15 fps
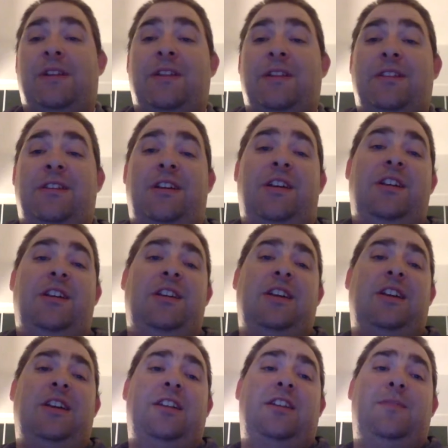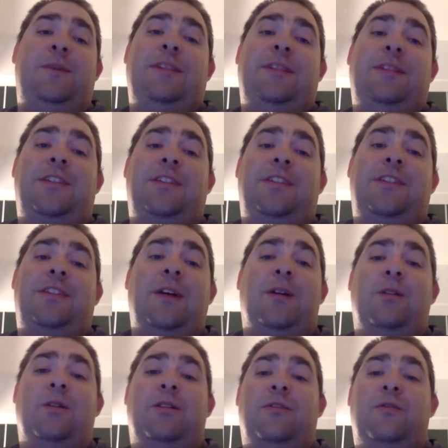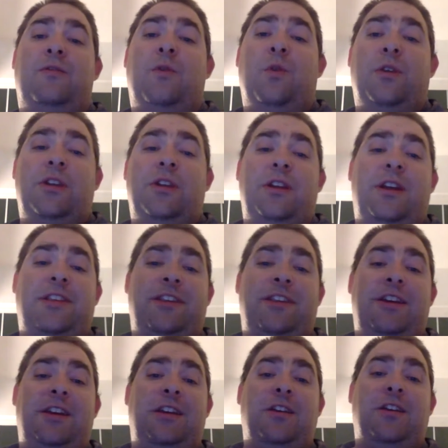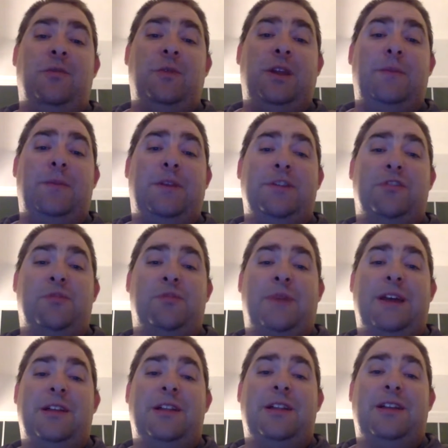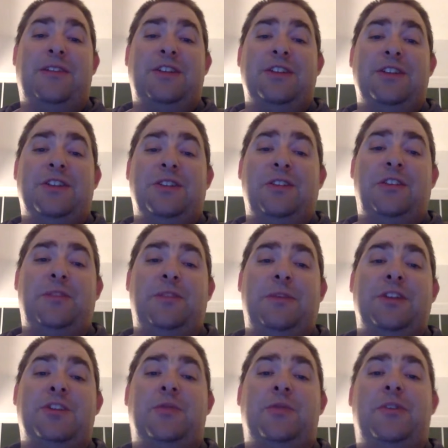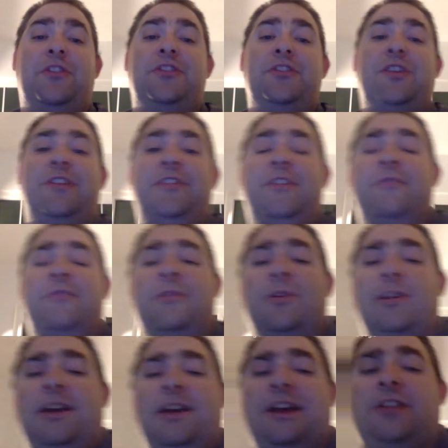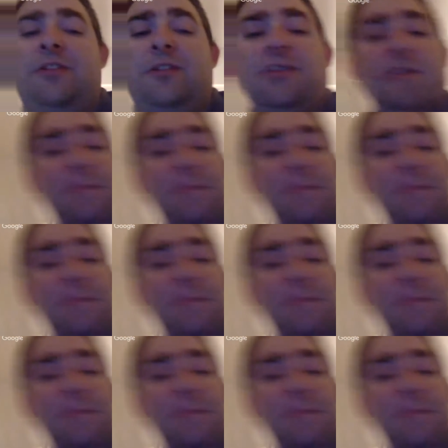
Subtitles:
The Indians beat the Tigers 4-0. Your winning pitcher was Mike Clevenger. Your losing pitcher was Justin Verlander.